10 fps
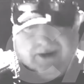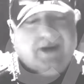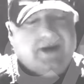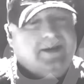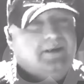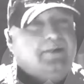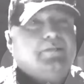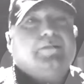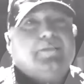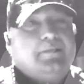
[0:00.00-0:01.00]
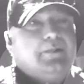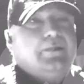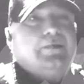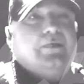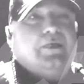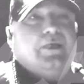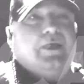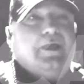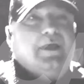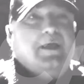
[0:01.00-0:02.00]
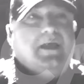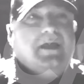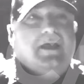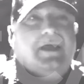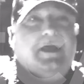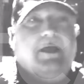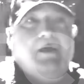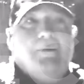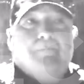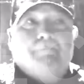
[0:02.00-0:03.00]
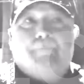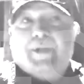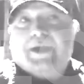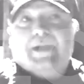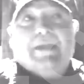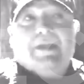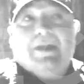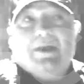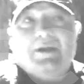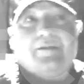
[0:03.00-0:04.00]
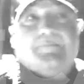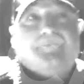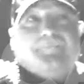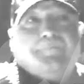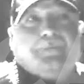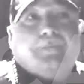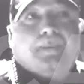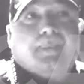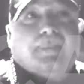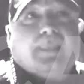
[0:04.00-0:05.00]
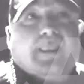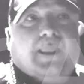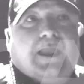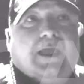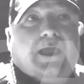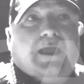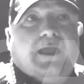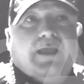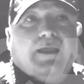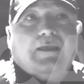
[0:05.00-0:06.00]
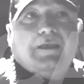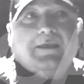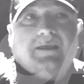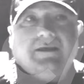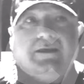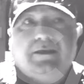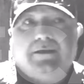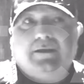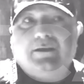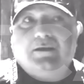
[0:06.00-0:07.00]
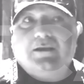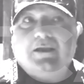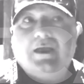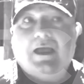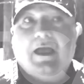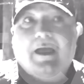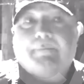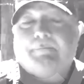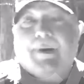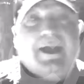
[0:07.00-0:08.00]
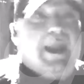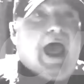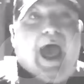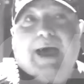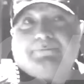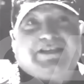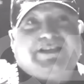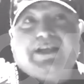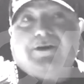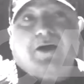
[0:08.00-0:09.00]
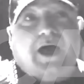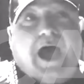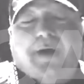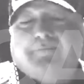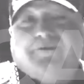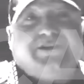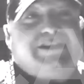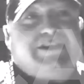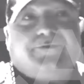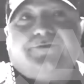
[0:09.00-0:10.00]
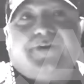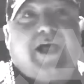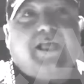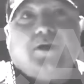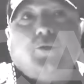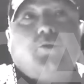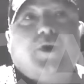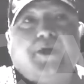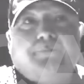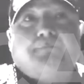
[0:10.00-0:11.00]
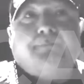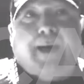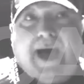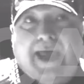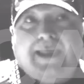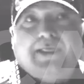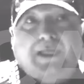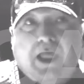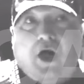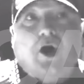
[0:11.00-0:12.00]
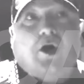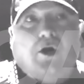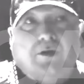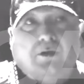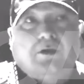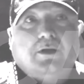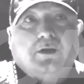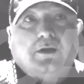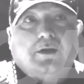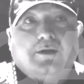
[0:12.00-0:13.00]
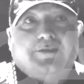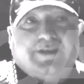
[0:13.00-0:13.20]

rarely face legal repercussions for misdeeds committed while on the job due to the political power of police unions, which often secure protections that don't apply to ordinary citizens charged with similar offenses. Police